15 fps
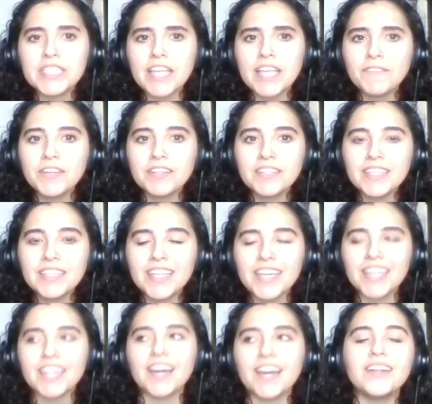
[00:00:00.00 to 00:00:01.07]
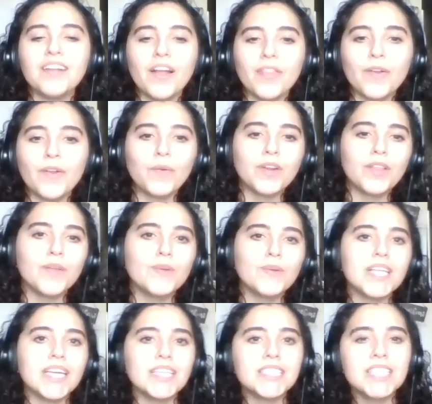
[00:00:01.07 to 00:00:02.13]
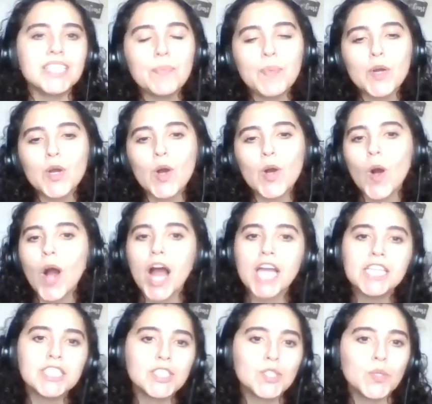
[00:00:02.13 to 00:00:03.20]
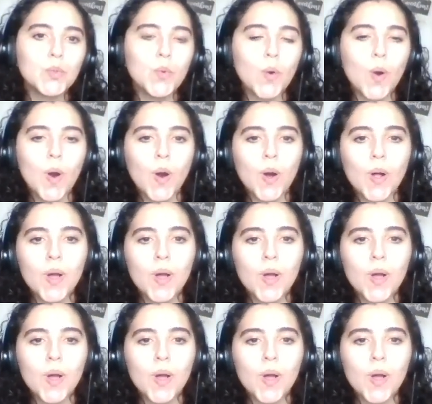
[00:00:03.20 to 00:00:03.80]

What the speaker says: Definitely like another one of those like typical high school